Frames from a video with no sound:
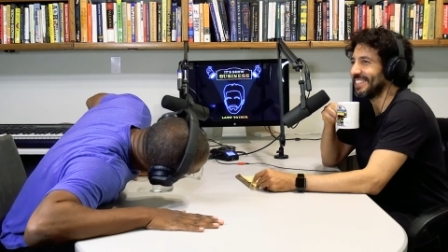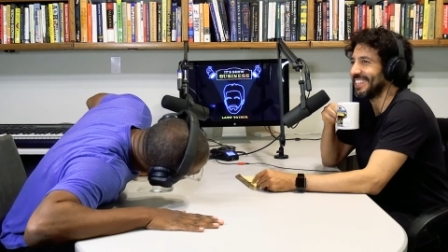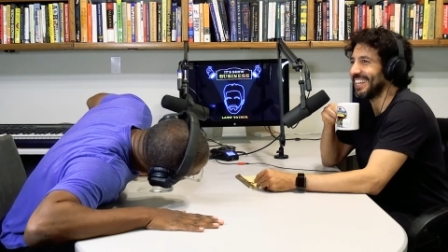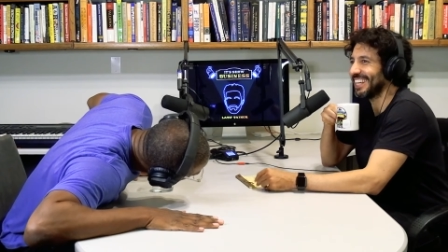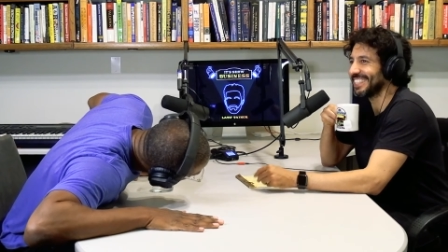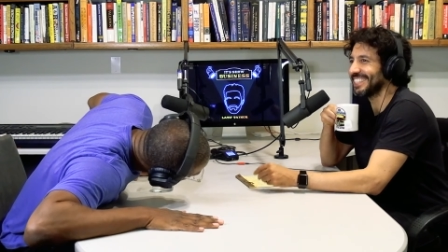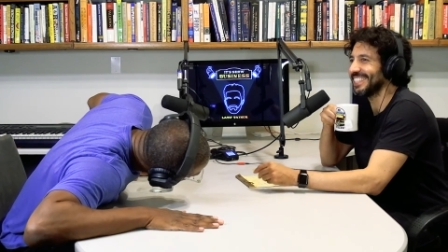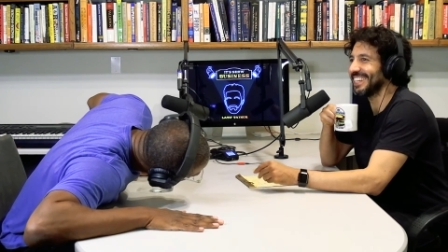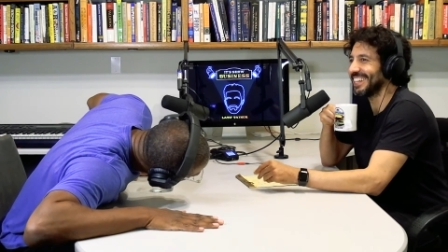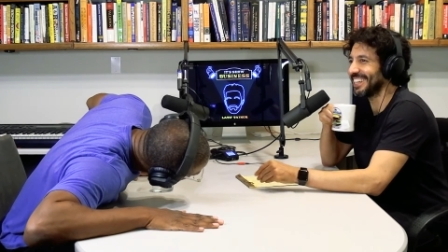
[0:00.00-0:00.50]
but
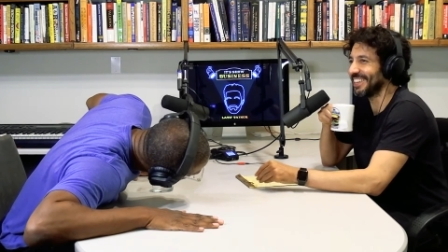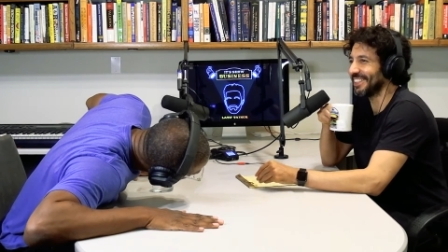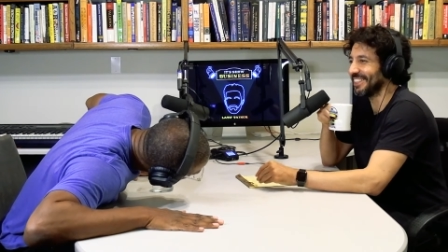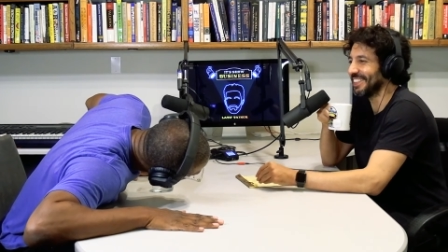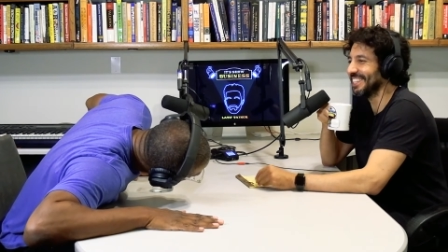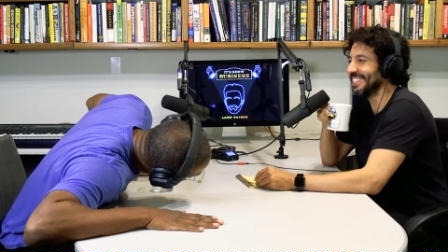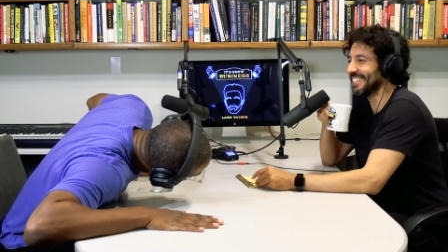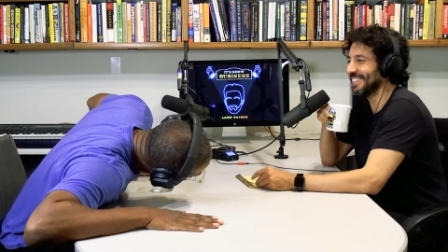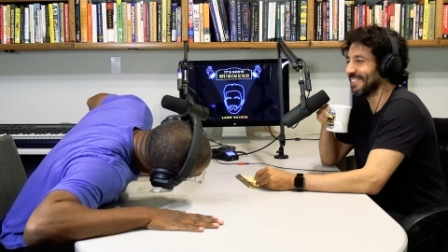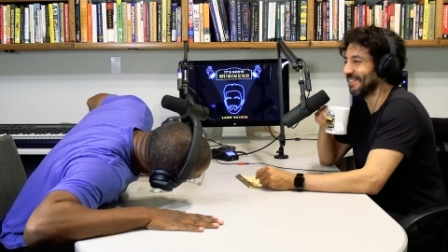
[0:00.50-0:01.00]
that's not
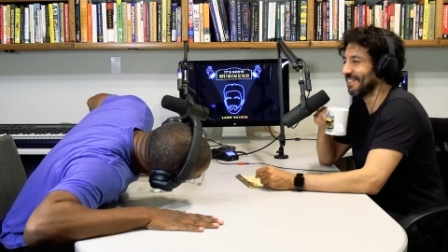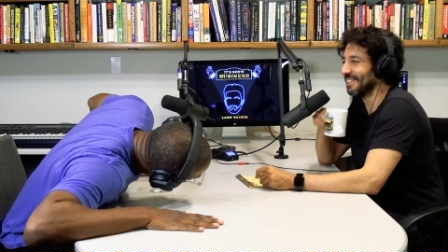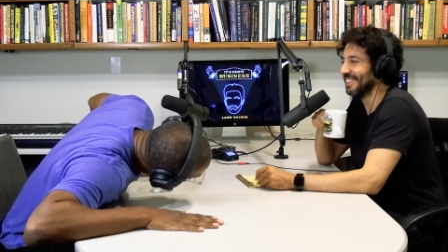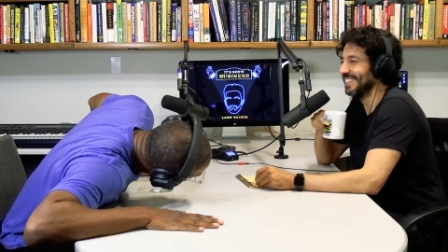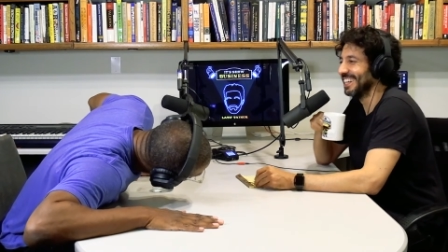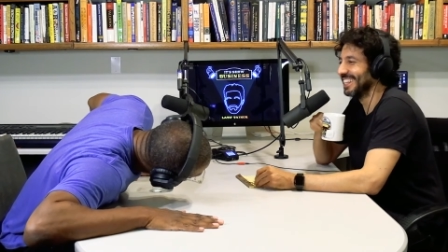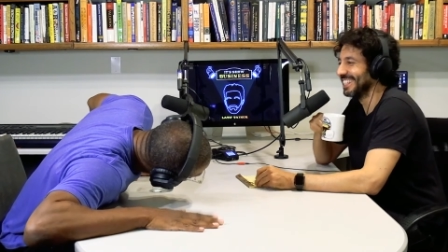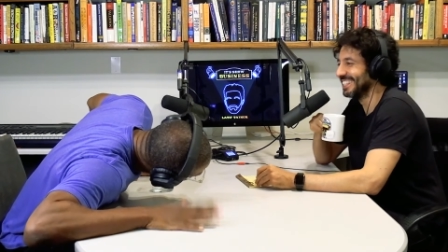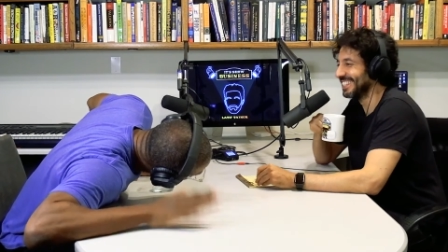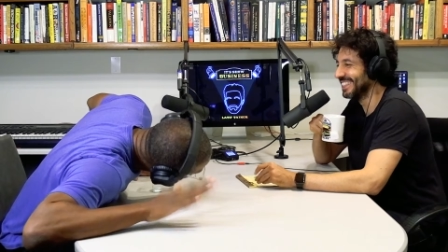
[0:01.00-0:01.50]
a reason for
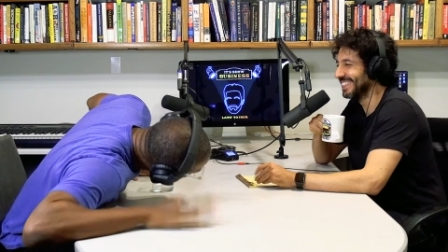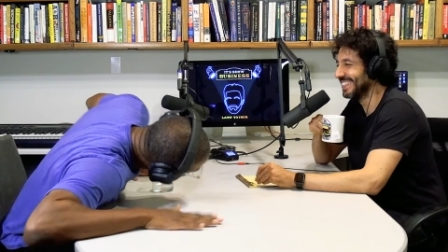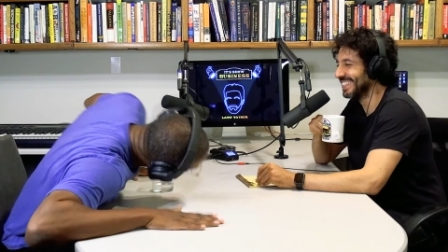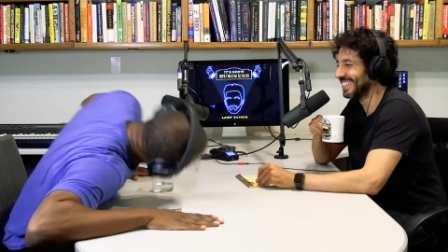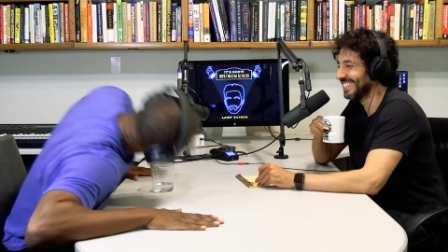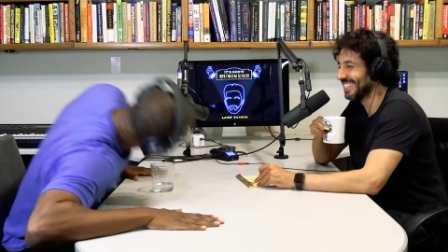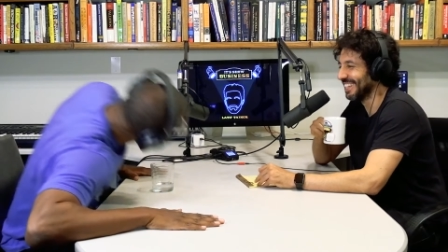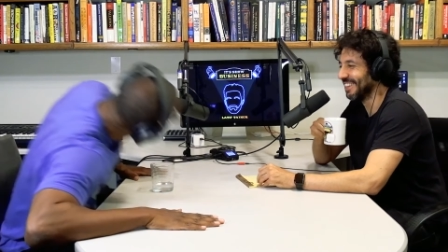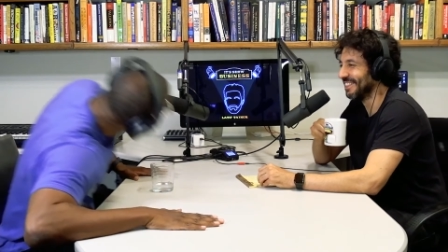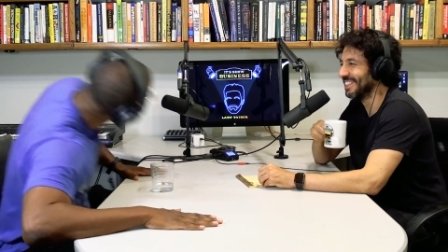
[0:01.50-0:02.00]
not
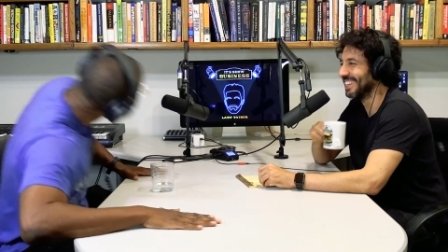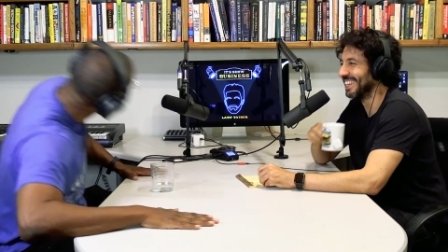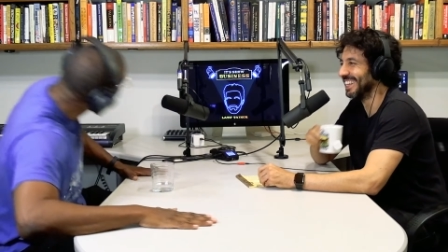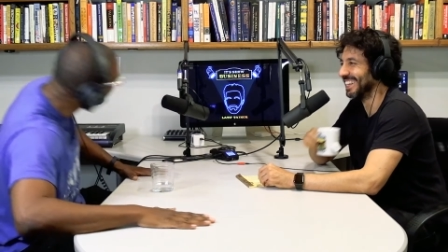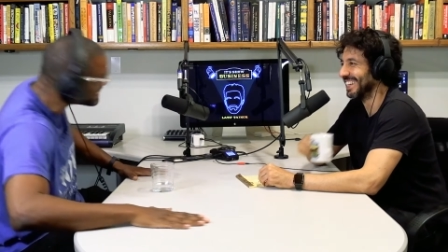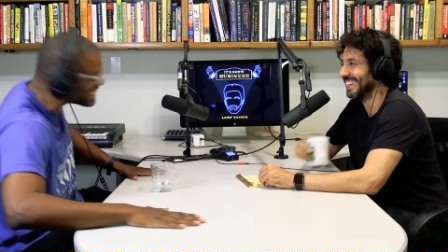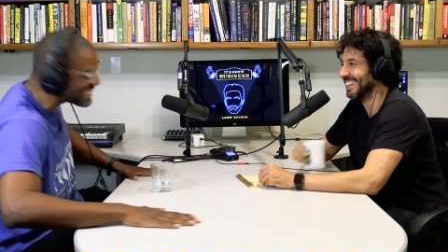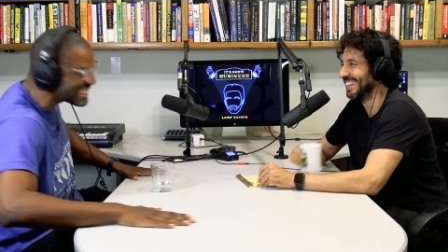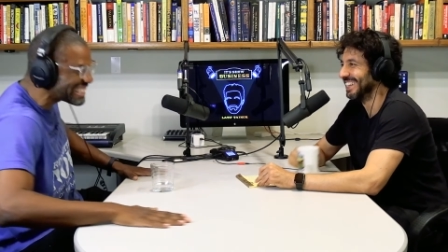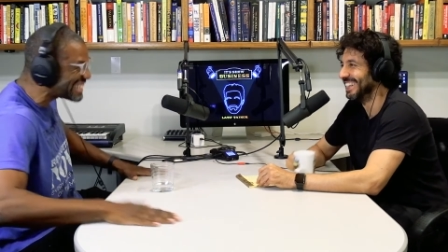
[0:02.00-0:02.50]
doing something.
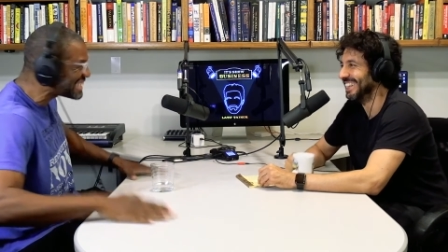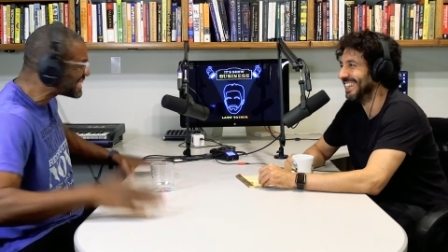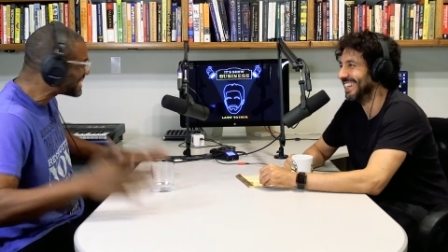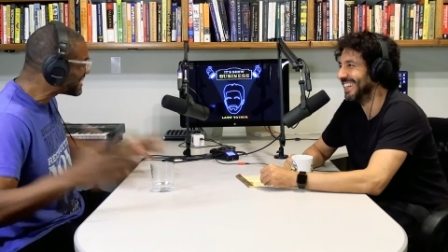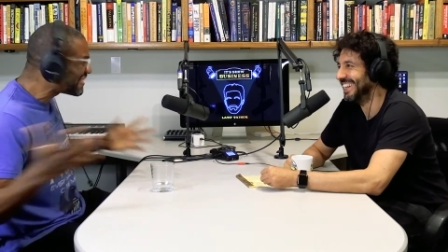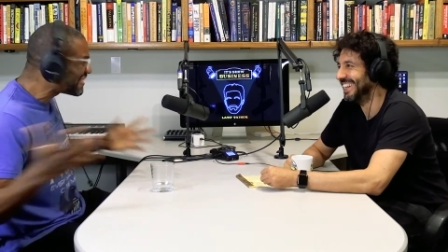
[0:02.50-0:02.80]
but that's